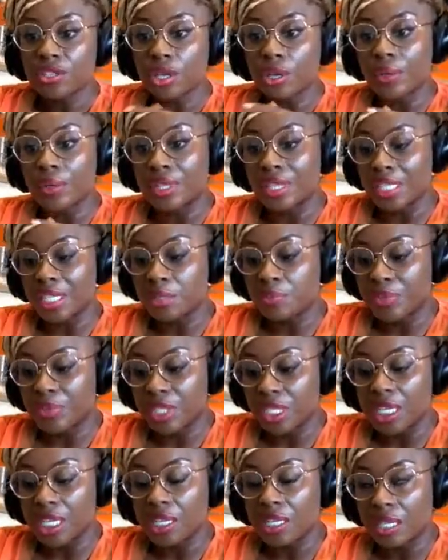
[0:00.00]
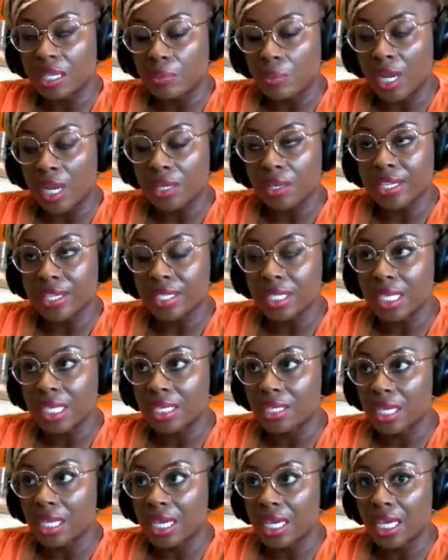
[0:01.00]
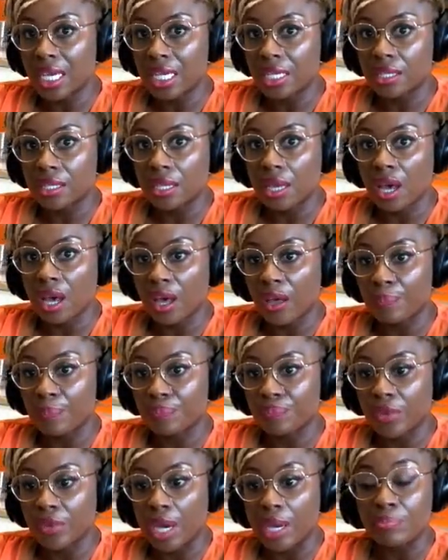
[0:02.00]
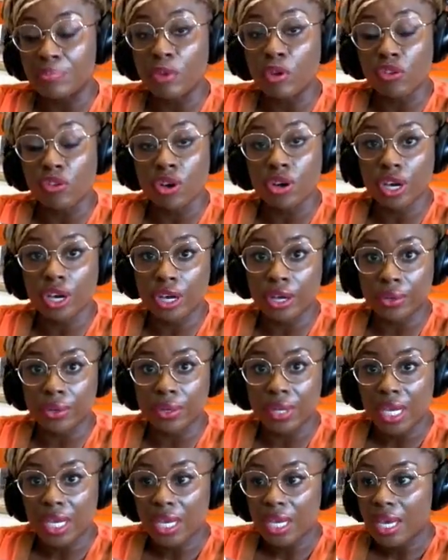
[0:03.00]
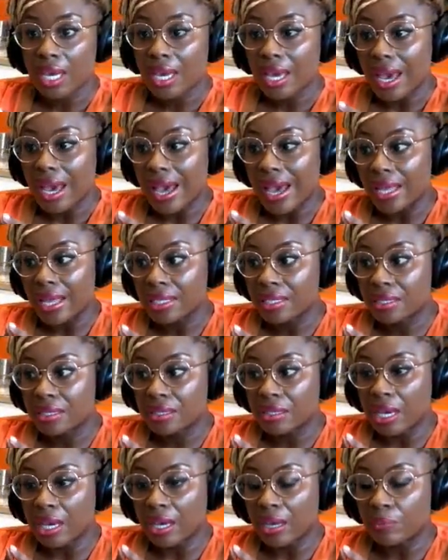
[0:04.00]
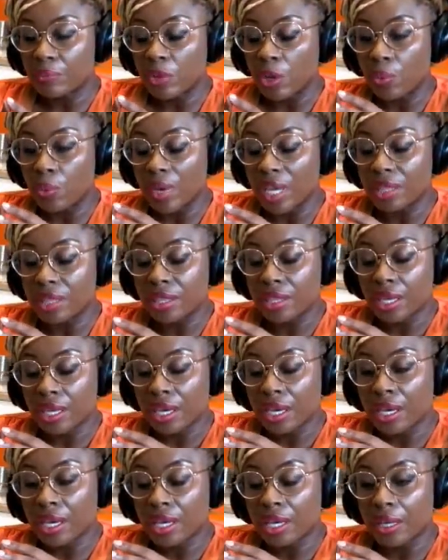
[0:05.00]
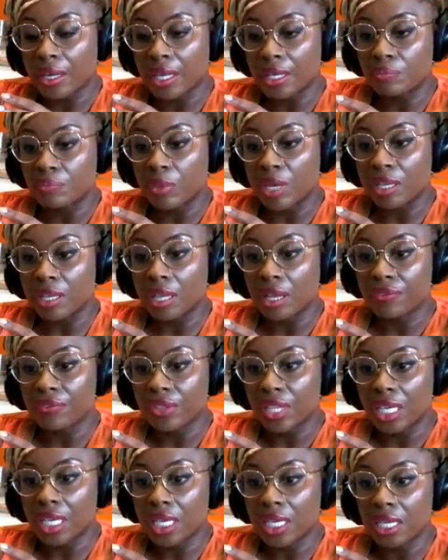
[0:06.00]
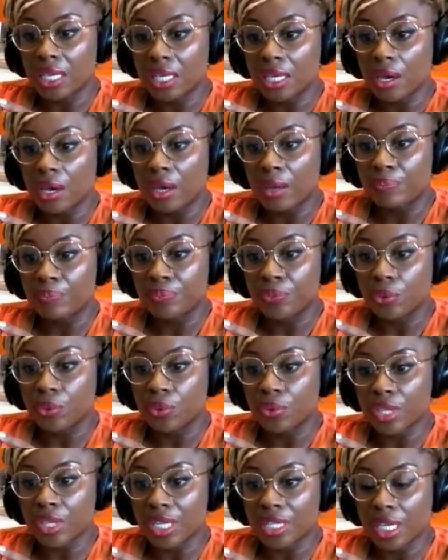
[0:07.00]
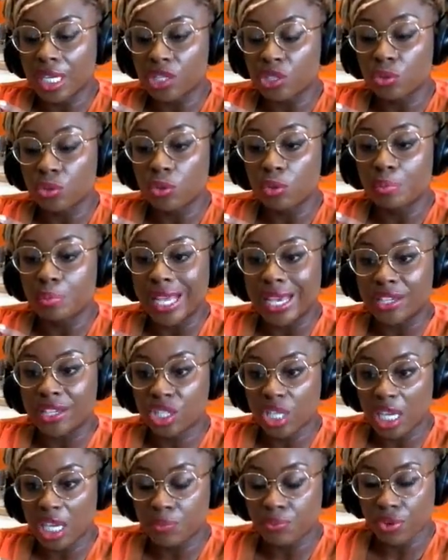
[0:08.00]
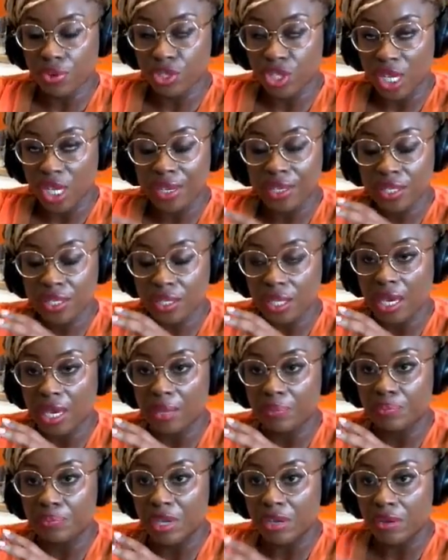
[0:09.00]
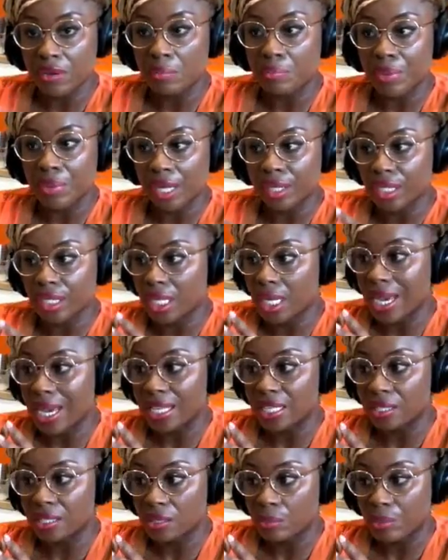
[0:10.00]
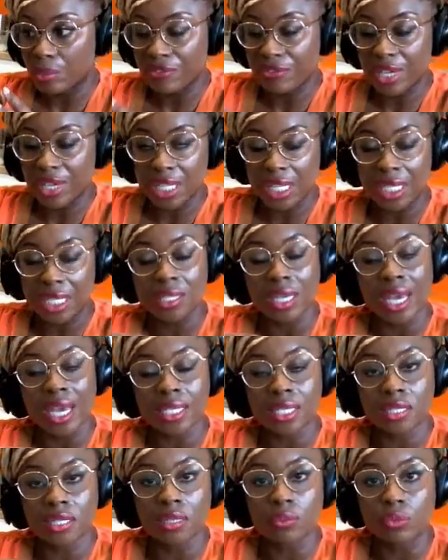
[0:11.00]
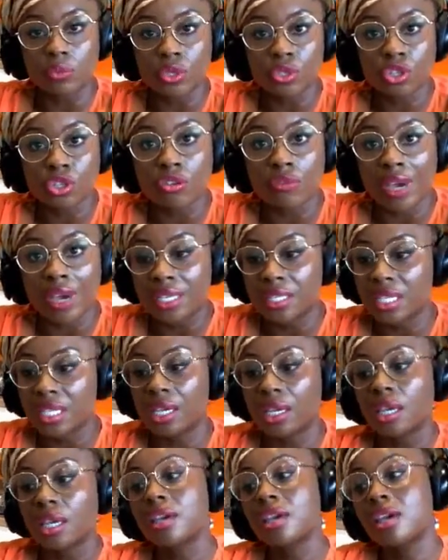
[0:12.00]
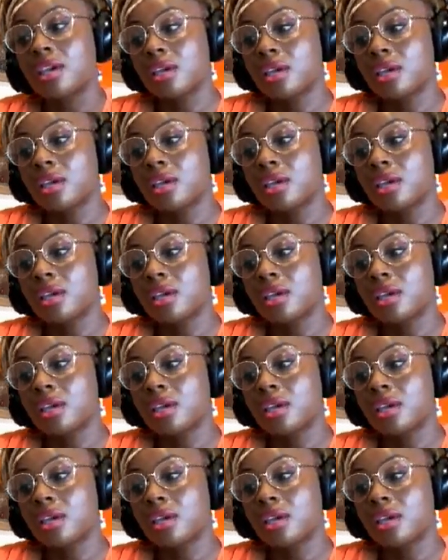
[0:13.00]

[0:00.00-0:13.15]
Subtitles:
So this particular one I did in Morocco at with a lovely organisation called Black Shade Projects, and Miriam Badi and my friend Lisa Anson curating.